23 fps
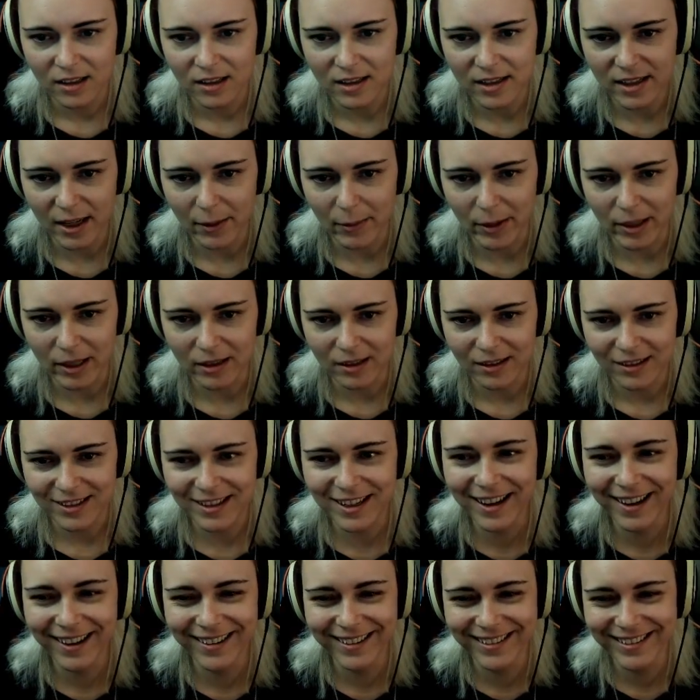Damn
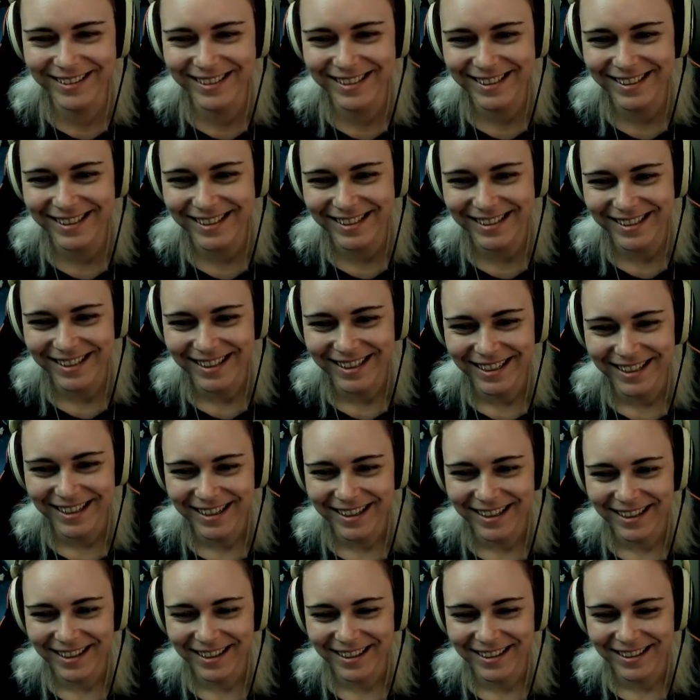it.
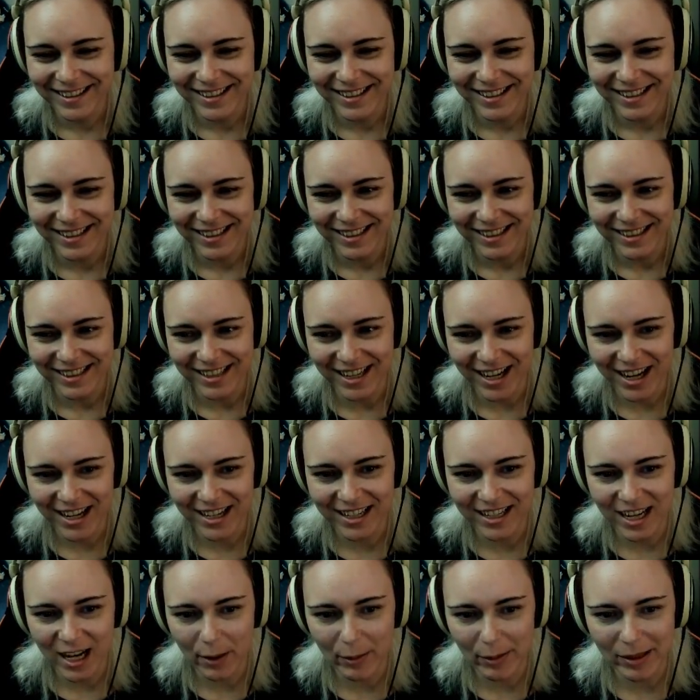
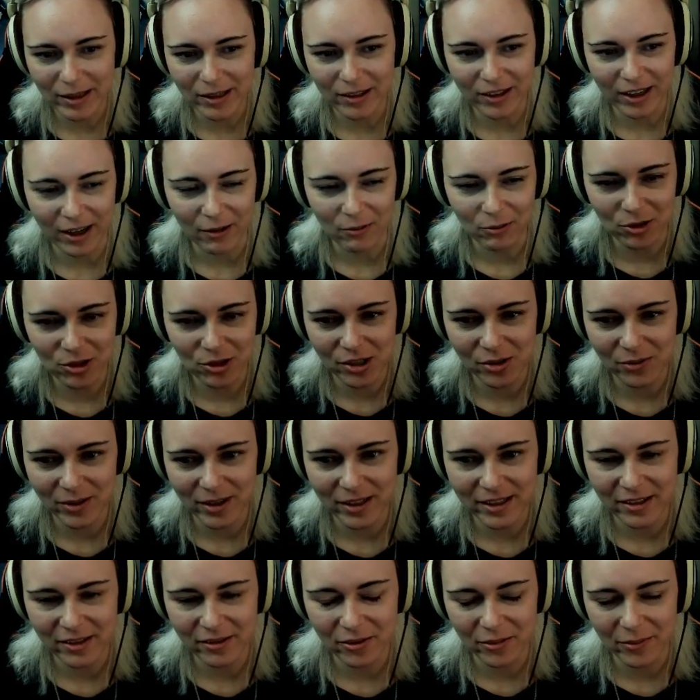Dagnabbit. Okay, we'll just
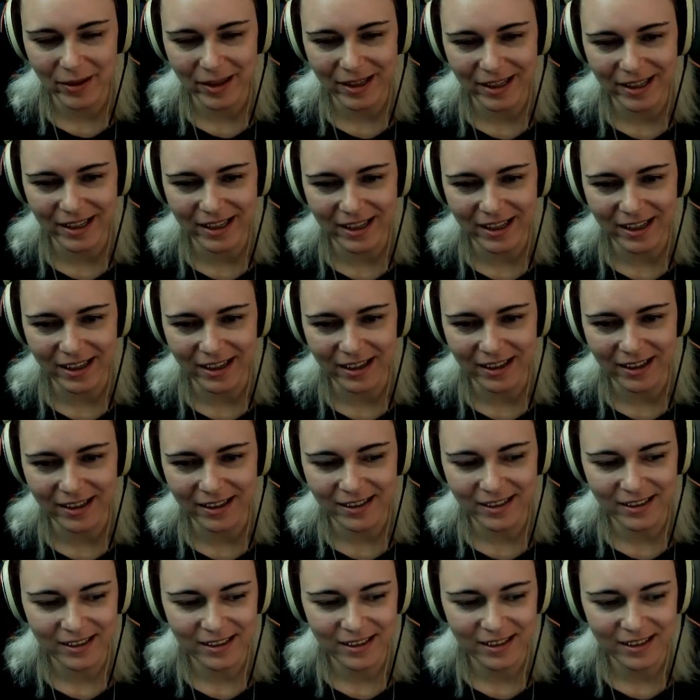rent a room at an inn.